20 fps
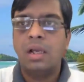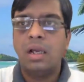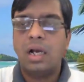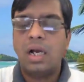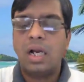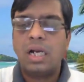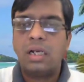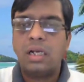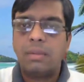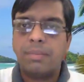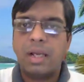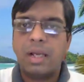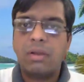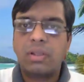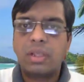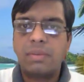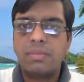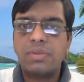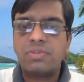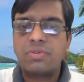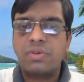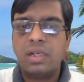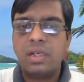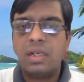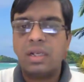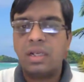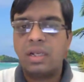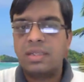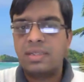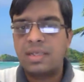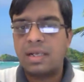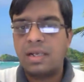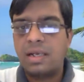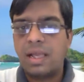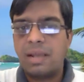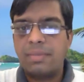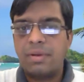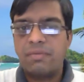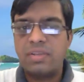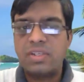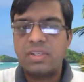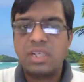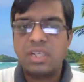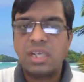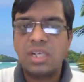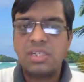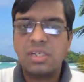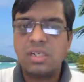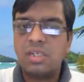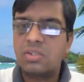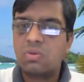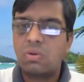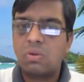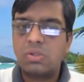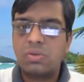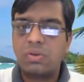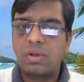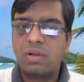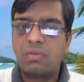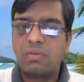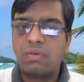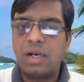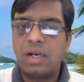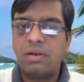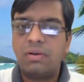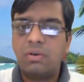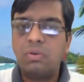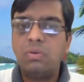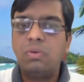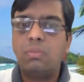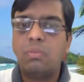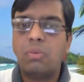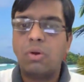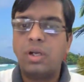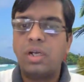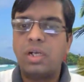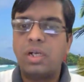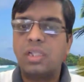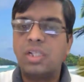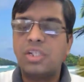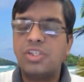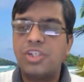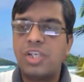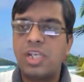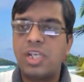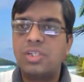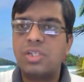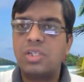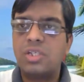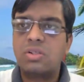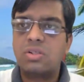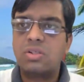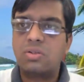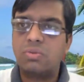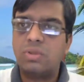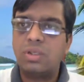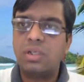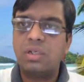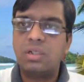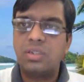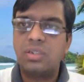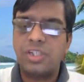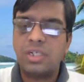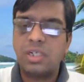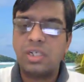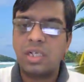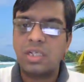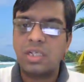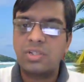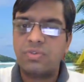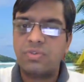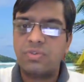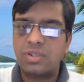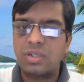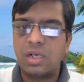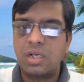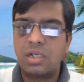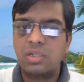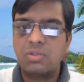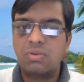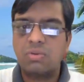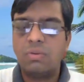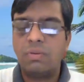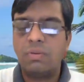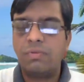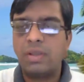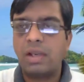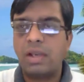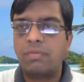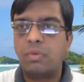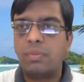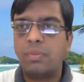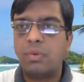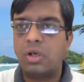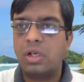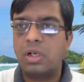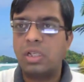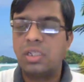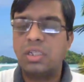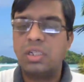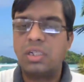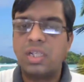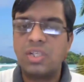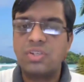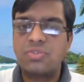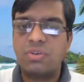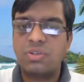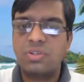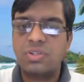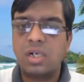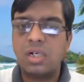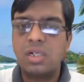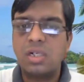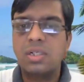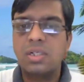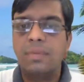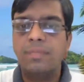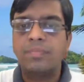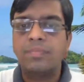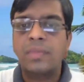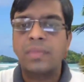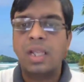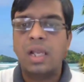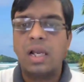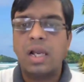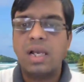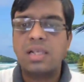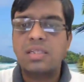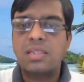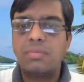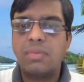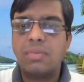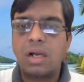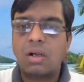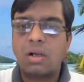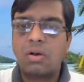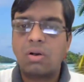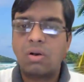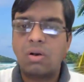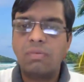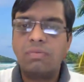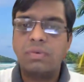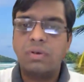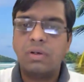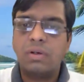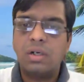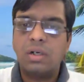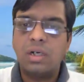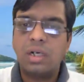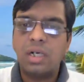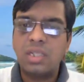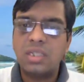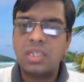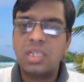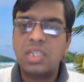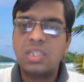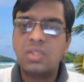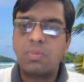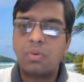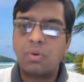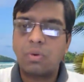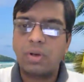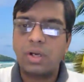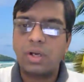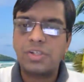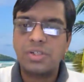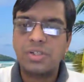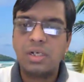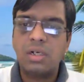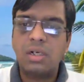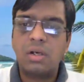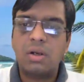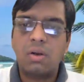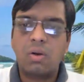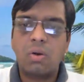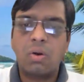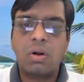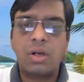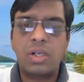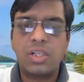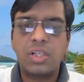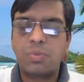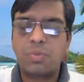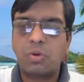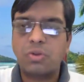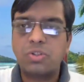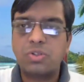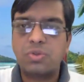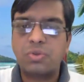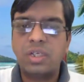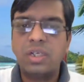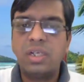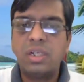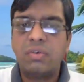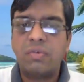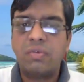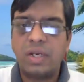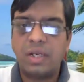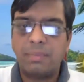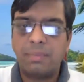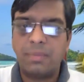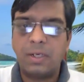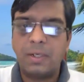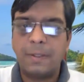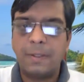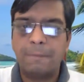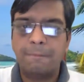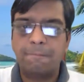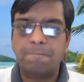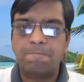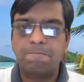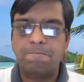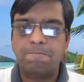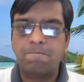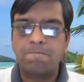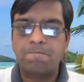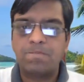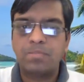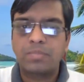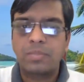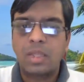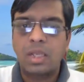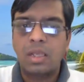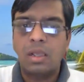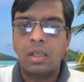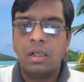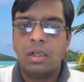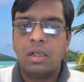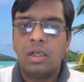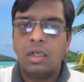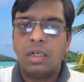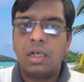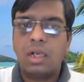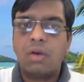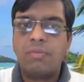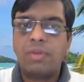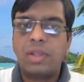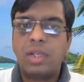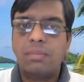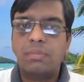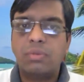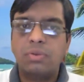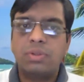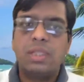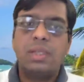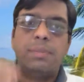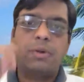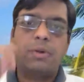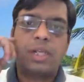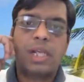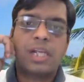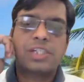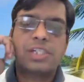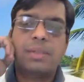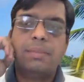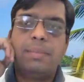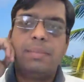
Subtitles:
And biochemistry, it's a lab investigation is also required to monitor the changes to the test results. So we have to monitor the test results as a marker of disease progression or response to the treatment. Now we come to the potassium